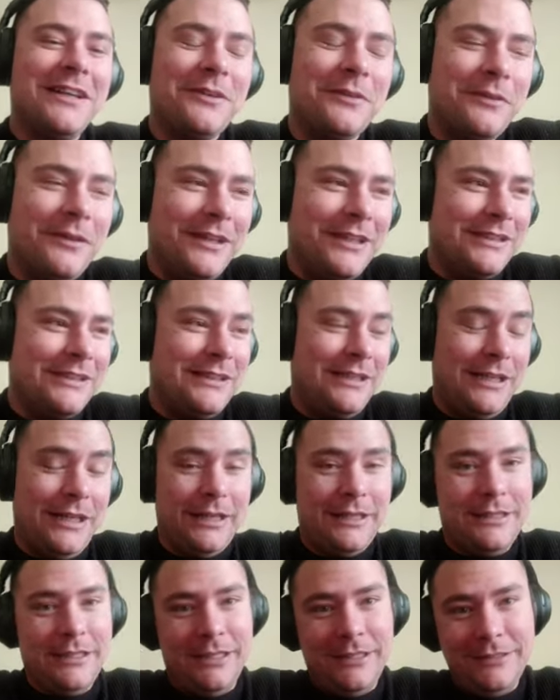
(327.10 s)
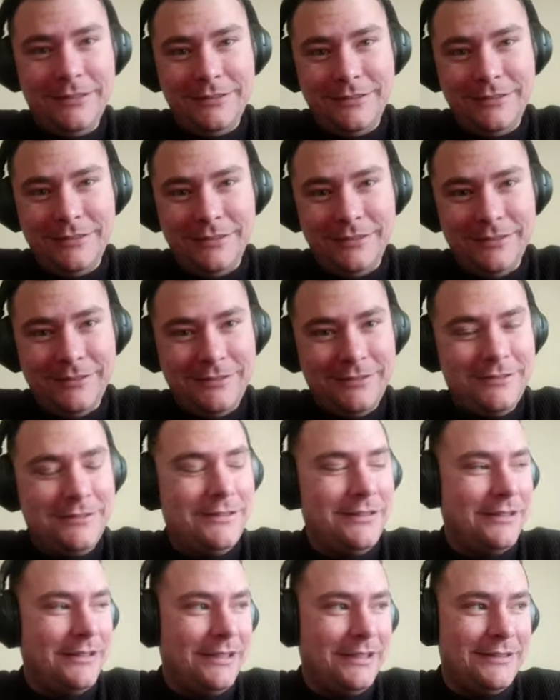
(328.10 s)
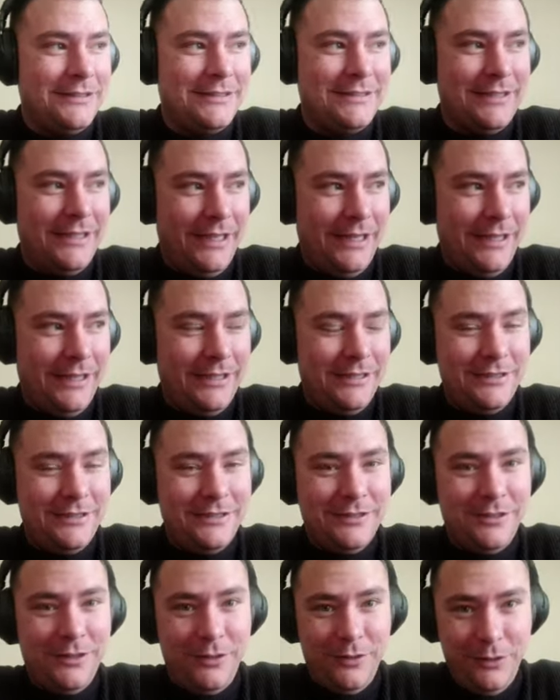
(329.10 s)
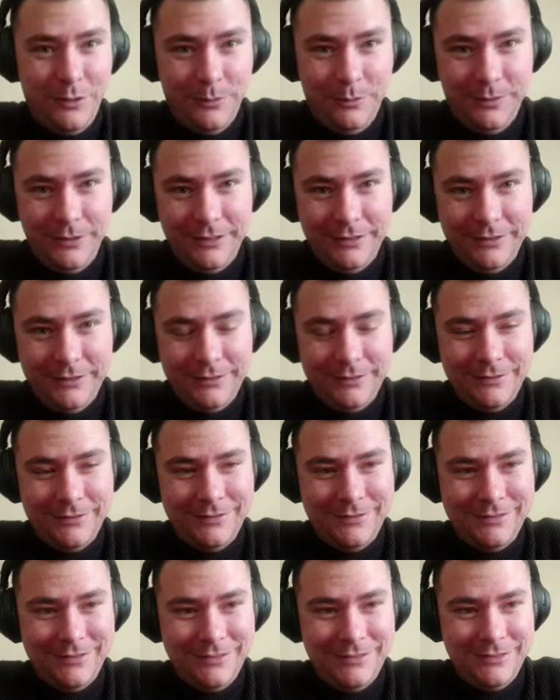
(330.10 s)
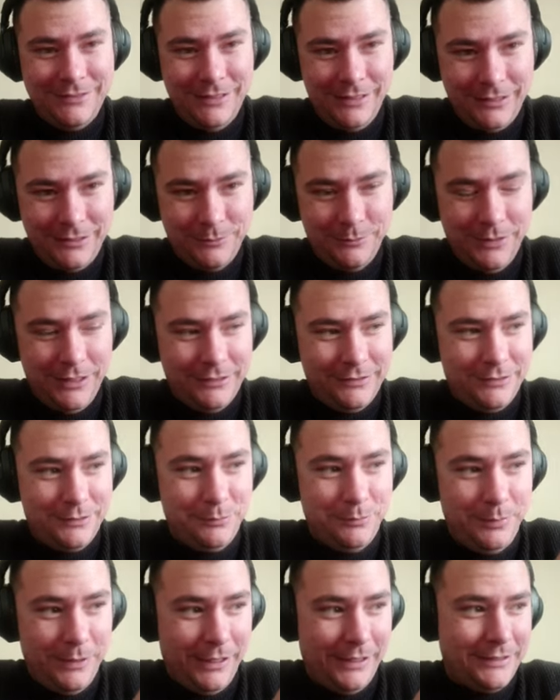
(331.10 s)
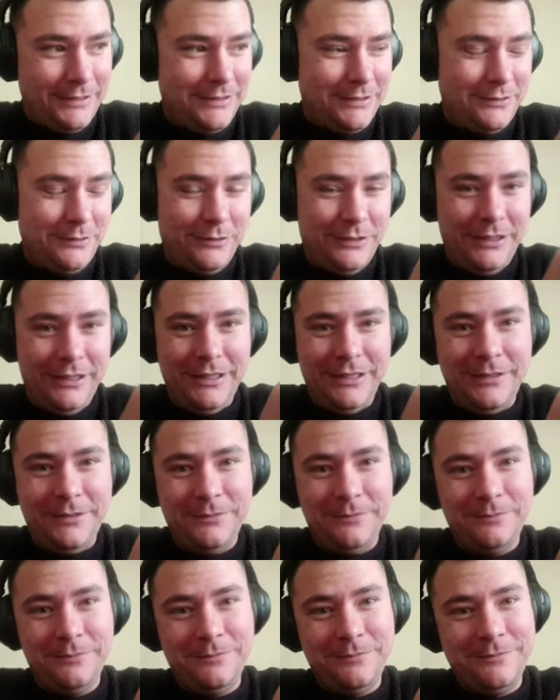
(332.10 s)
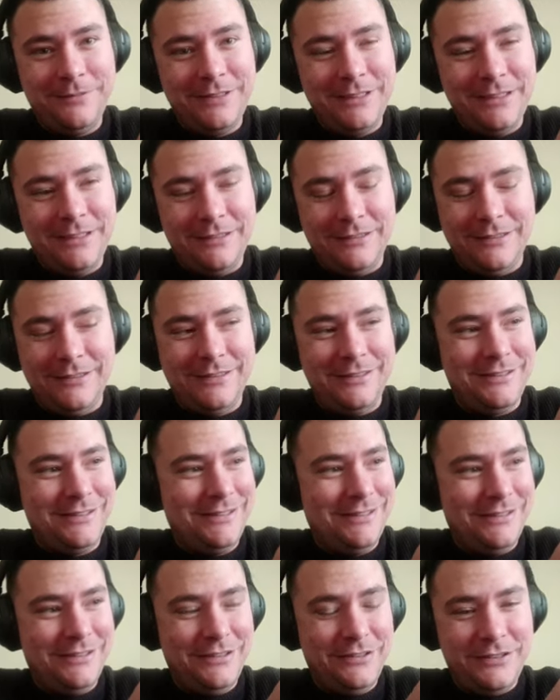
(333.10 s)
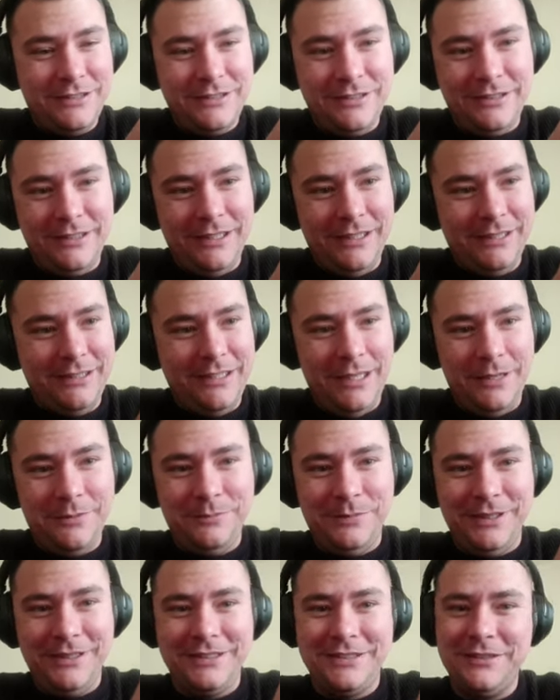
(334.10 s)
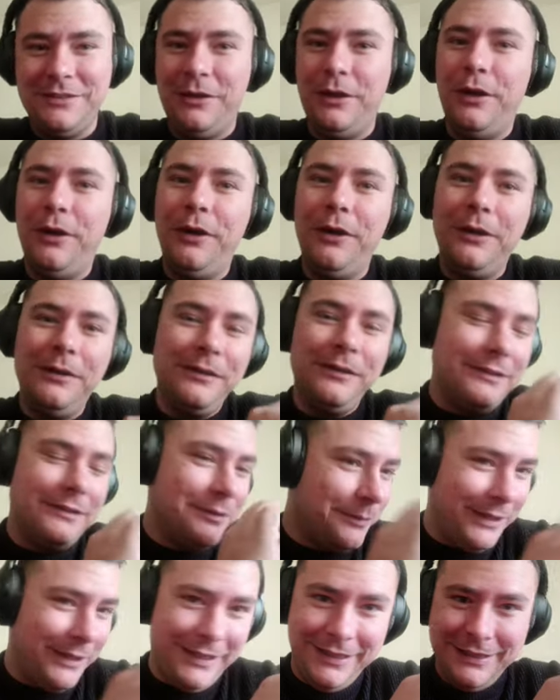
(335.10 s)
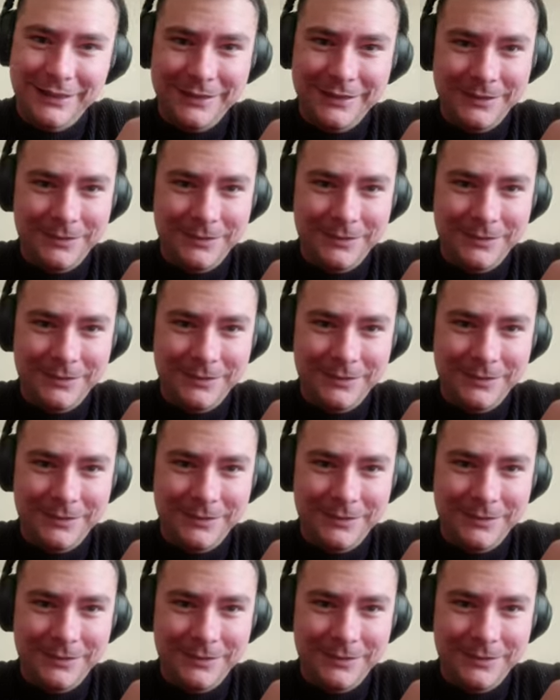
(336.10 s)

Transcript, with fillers: Well, I can't can't say open dark matter packs, okay? Because you could get epics all the way.